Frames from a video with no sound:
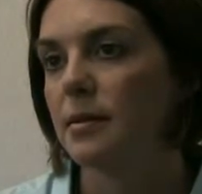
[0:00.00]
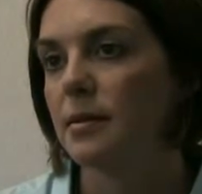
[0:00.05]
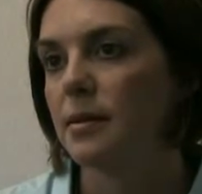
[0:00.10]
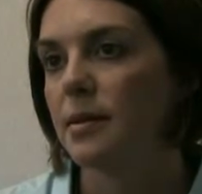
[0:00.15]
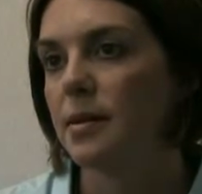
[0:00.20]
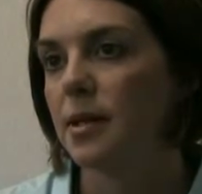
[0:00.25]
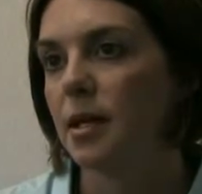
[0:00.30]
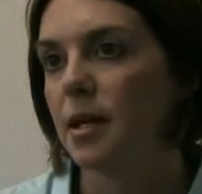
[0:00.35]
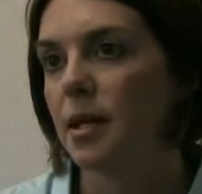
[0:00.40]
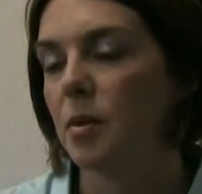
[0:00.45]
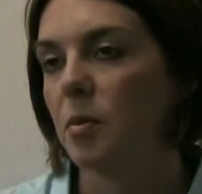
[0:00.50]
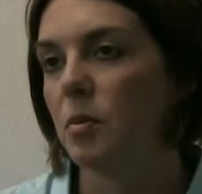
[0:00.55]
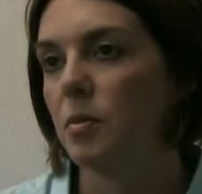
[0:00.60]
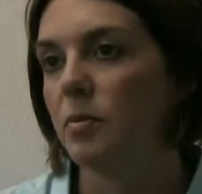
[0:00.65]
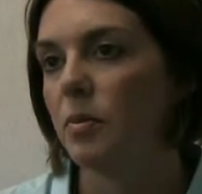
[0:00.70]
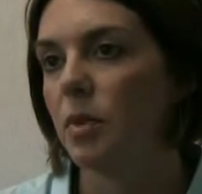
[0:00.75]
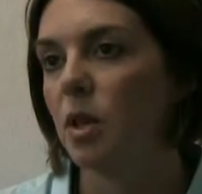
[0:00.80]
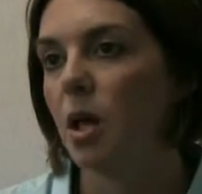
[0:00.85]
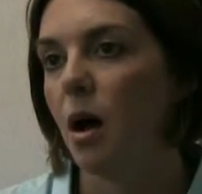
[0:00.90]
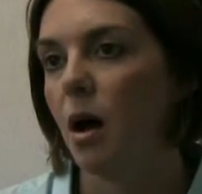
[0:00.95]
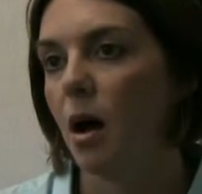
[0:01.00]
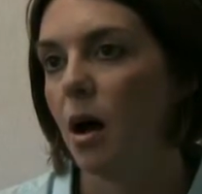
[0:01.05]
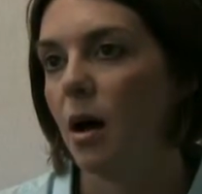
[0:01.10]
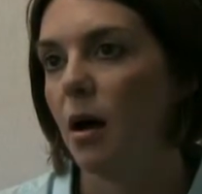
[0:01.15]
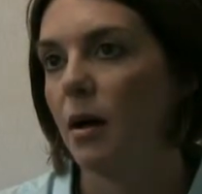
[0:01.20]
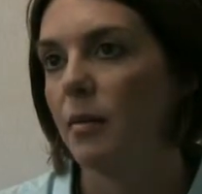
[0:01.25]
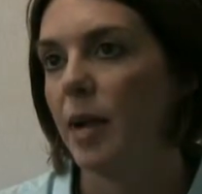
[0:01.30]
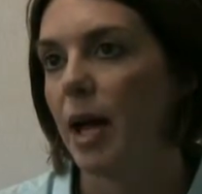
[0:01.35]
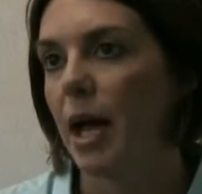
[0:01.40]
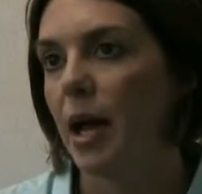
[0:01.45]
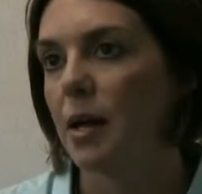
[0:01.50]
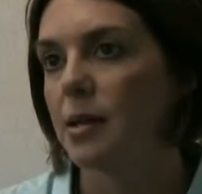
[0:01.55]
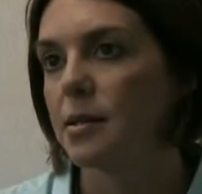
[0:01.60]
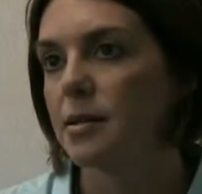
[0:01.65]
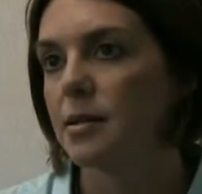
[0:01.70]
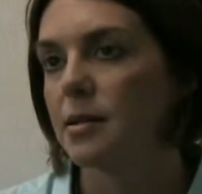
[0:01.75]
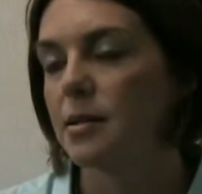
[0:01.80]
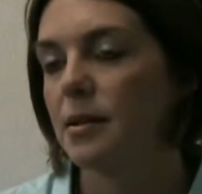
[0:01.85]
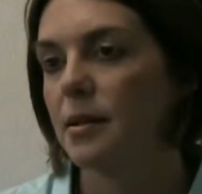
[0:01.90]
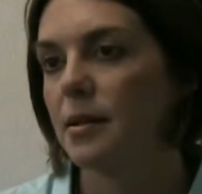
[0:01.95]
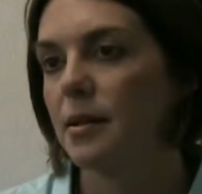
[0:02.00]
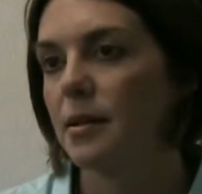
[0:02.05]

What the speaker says: to get a law passed.